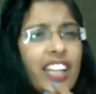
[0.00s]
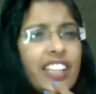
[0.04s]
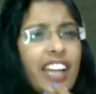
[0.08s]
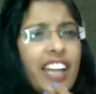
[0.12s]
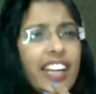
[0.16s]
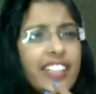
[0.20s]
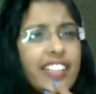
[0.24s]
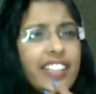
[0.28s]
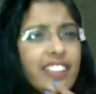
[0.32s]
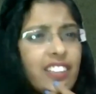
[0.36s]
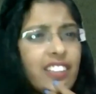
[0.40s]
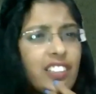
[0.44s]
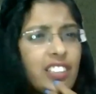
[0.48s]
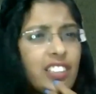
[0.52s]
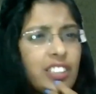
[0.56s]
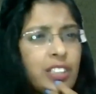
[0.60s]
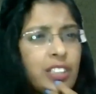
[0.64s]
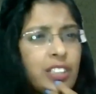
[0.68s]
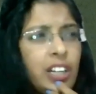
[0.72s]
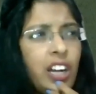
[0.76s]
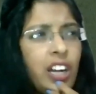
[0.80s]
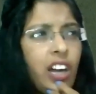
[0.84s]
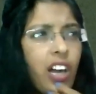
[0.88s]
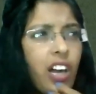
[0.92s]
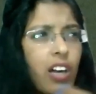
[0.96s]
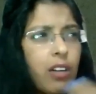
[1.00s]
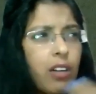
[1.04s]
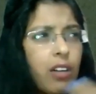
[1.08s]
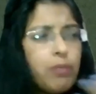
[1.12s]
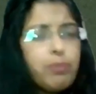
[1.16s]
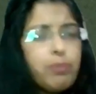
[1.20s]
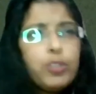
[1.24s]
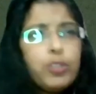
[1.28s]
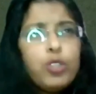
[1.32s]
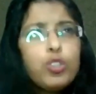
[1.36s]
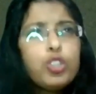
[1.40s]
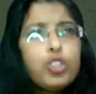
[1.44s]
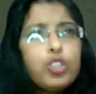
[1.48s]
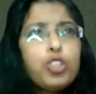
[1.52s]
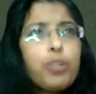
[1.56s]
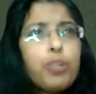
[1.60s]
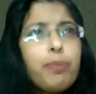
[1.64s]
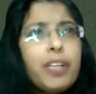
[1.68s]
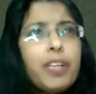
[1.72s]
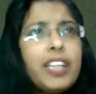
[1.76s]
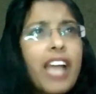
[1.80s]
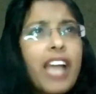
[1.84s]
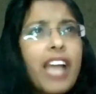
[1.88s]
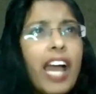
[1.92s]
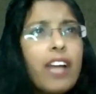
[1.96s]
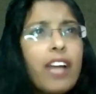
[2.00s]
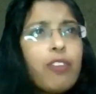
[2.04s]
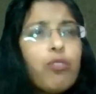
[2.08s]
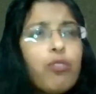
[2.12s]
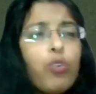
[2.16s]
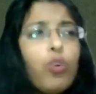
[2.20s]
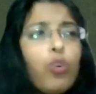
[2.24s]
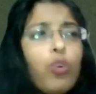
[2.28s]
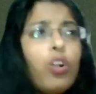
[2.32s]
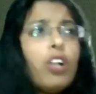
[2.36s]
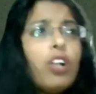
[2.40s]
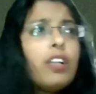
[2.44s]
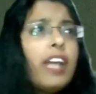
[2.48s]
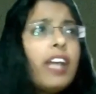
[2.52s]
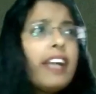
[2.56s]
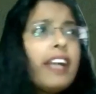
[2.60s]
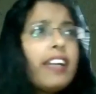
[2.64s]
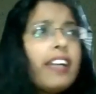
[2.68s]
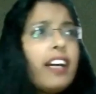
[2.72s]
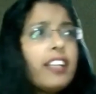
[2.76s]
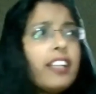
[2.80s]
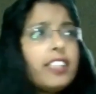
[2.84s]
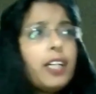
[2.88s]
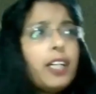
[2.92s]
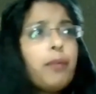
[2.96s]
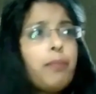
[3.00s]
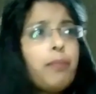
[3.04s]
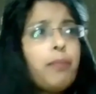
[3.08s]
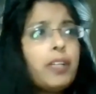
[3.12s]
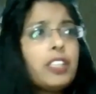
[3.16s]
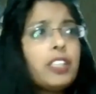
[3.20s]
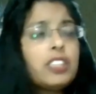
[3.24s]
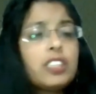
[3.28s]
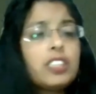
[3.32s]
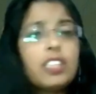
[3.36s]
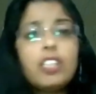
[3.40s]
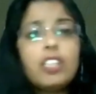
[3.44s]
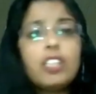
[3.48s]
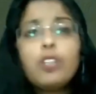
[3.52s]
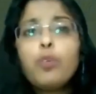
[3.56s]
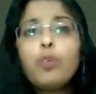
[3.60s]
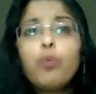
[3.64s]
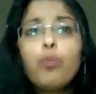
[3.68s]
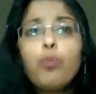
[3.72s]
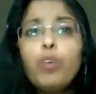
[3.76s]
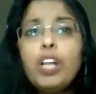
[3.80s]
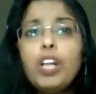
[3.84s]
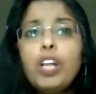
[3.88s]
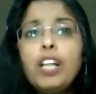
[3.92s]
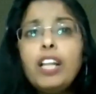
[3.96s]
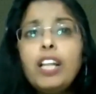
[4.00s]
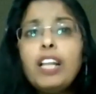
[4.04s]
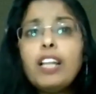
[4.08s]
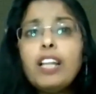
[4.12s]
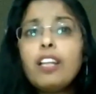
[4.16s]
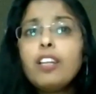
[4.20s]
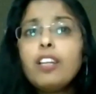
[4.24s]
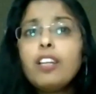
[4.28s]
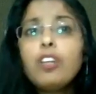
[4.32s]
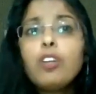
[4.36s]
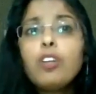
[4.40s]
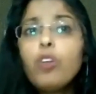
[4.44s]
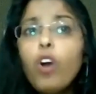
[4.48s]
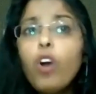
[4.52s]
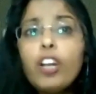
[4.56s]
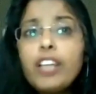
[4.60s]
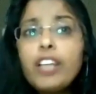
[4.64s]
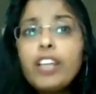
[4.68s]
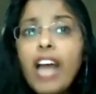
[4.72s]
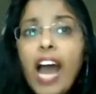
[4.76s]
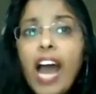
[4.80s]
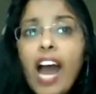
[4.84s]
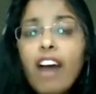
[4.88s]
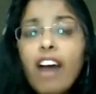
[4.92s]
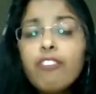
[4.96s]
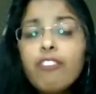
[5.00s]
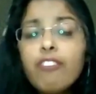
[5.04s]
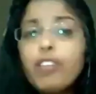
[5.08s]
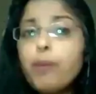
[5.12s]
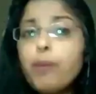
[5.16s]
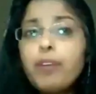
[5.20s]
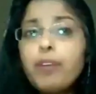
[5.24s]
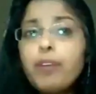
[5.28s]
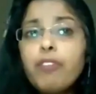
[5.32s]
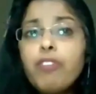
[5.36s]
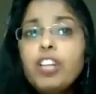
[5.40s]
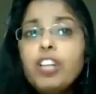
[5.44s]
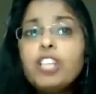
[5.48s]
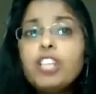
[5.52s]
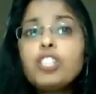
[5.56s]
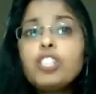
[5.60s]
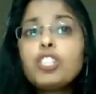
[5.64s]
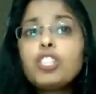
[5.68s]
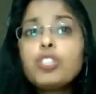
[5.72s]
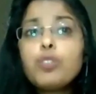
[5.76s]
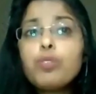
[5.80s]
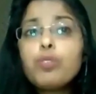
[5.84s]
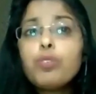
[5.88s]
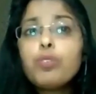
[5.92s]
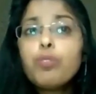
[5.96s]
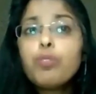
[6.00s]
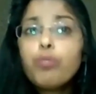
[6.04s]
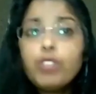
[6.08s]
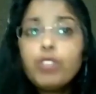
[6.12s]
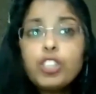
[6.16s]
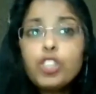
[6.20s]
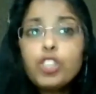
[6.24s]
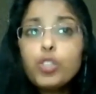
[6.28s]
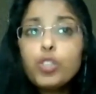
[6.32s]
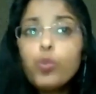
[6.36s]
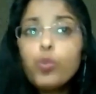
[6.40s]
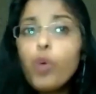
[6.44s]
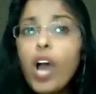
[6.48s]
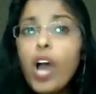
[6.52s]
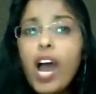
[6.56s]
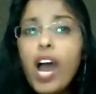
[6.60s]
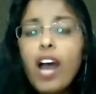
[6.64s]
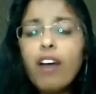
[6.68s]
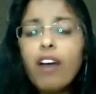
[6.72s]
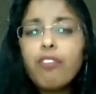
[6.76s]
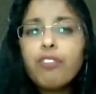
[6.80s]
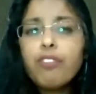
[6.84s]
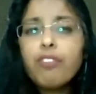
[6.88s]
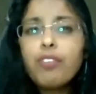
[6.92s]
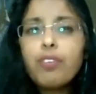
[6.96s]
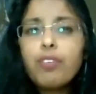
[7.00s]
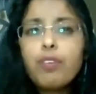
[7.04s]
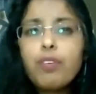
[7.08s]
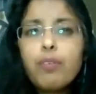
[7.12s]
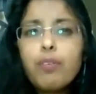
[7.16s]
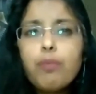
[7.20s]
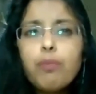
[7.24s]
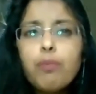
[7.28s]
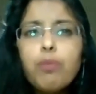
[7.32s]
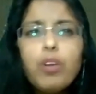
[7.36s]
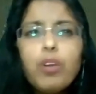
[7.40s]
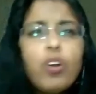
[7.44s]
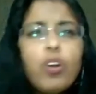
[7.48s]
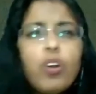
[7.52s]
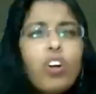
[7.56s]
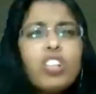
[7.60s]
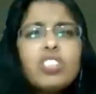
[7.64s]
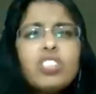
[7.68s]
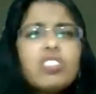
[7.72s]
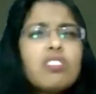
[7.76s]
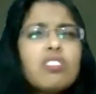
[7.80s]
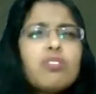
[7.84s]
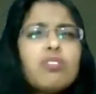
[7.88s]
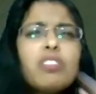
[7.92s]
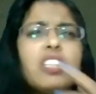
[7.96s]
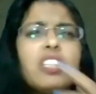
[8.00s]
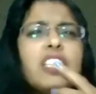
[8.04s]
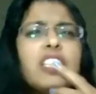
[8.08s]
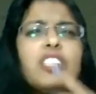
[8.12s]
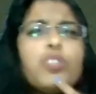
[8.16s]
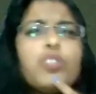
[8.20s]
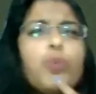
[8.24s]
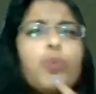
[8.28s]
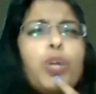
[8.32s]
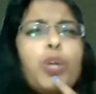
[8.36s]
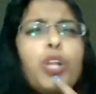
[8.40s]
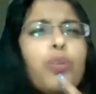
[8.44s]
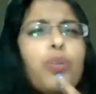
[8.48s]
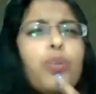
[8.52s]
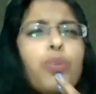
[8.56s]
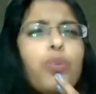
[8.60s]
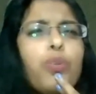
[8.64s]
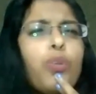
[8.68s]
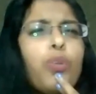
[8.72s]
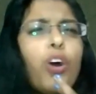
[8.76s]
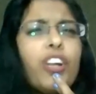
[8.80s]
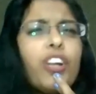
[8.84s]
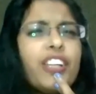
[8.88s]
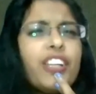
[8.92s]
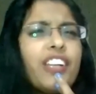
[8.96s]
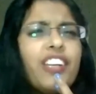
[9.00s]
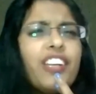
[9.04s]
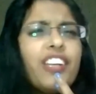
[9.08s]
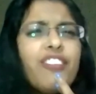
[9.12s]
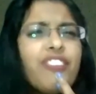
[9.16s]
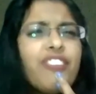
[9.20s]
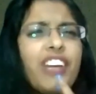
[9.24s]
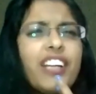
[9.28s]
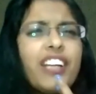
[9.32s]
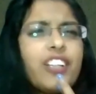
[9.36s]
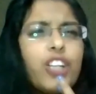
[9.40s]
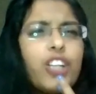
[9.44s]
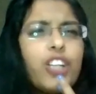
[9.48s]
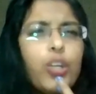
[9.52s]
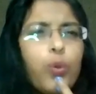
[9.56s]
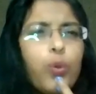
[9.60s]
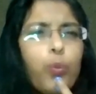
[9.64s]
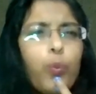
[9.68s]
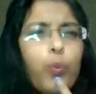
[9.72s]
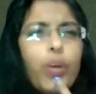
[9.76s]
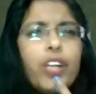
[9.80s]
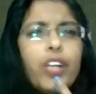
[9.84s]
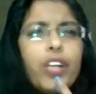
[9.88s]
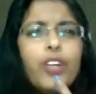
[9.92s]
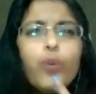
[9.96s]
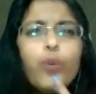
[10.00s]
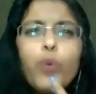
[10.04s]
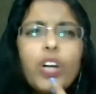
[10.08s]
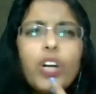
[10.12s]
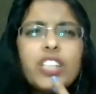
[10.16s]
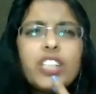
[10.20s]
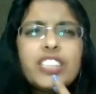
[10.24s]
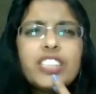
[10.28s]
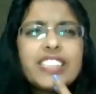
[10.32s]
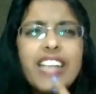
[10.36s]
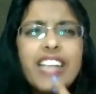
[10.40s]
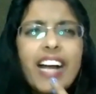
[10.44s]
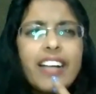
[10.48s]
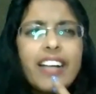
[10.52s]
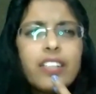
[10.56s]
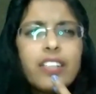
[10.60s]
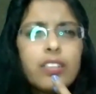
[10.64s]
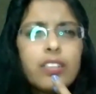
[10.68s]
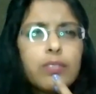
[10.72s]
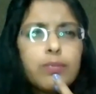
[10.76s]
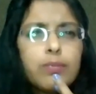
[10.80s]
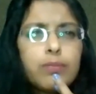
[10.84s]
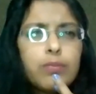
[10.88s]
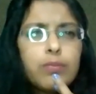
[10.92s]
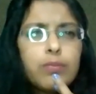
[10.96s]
that you should be thankful that other person will not have the privilege which you have, because this will not affect you when you are sad.